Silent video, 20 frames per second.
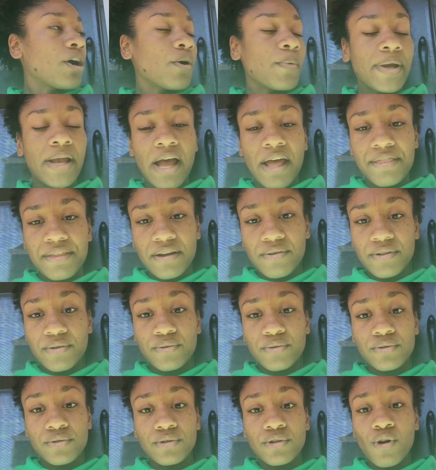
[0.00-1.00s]
We got there, and
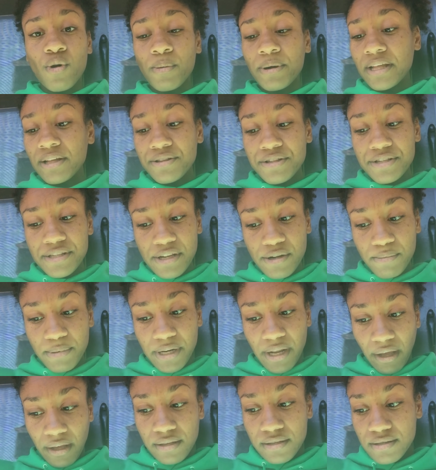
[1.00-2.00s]
there's nobody else there
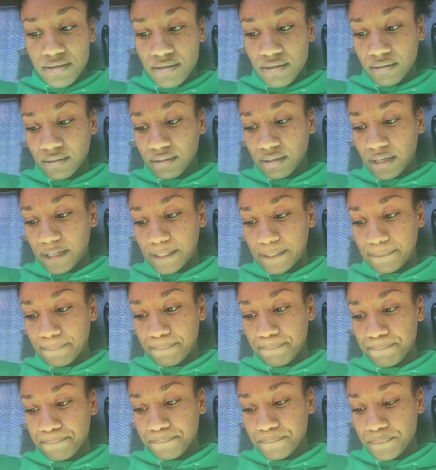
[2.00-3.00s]
but us.
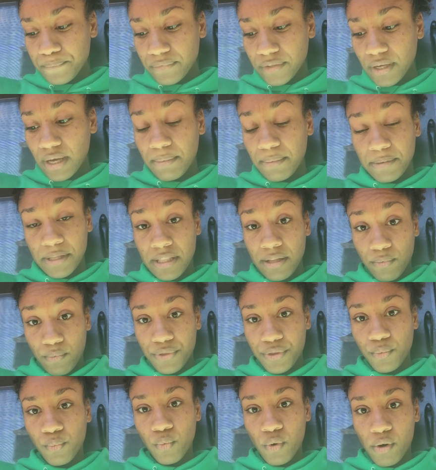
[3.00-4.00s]

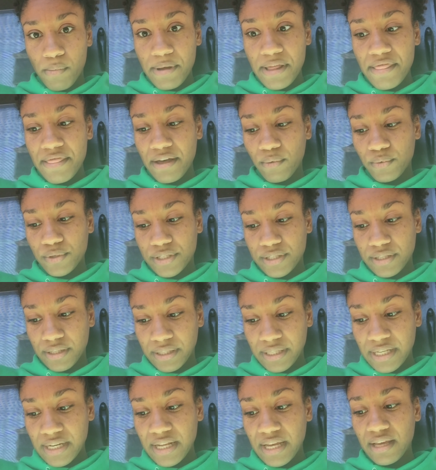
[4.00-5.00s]
The woman that was
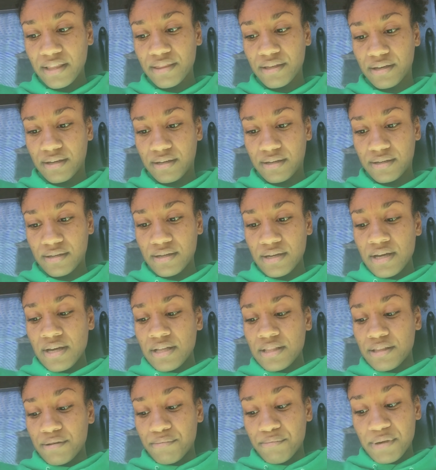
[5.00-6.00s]
leading the
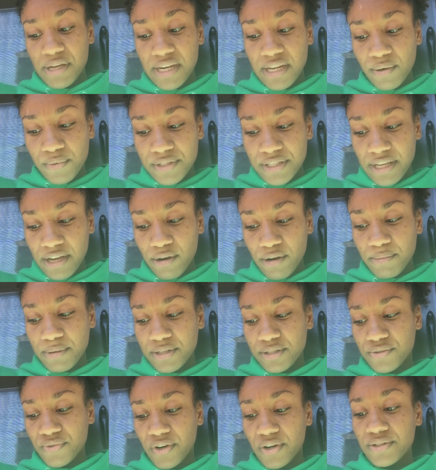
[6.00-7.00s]
meeting was there,
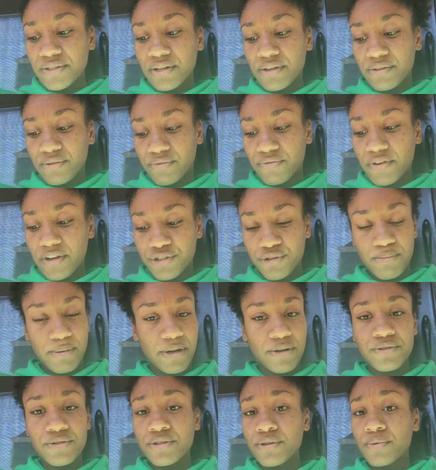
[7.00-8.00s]
but as far as other foster
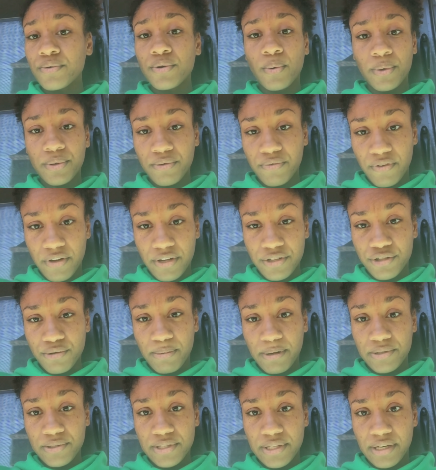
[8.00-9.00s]
parents, there were no other foster
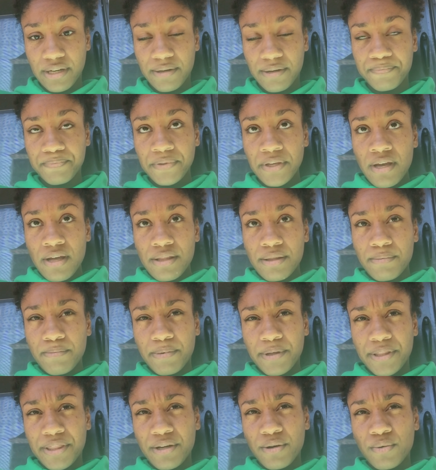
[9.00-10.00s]
parents there.
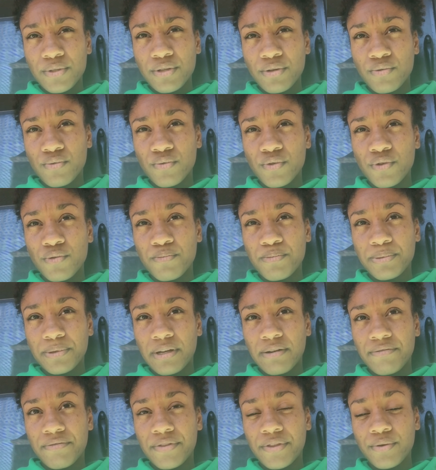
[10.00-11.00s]
But there was a group
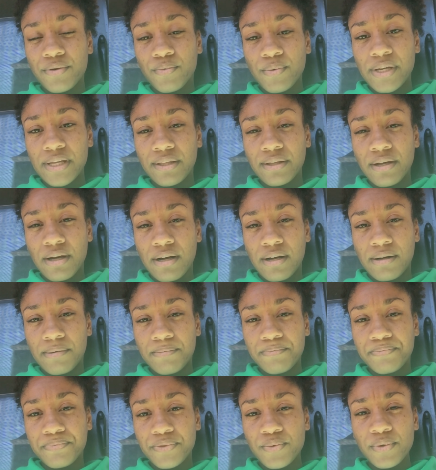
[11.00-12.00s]
of three
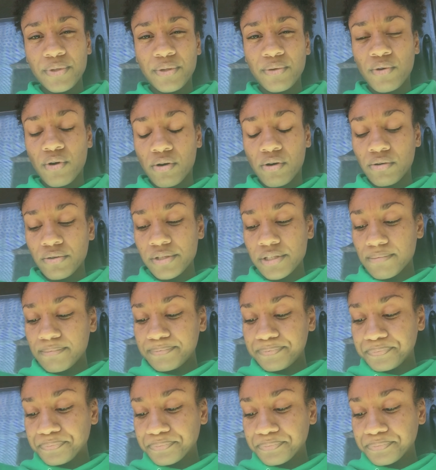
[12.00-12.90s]
little girls.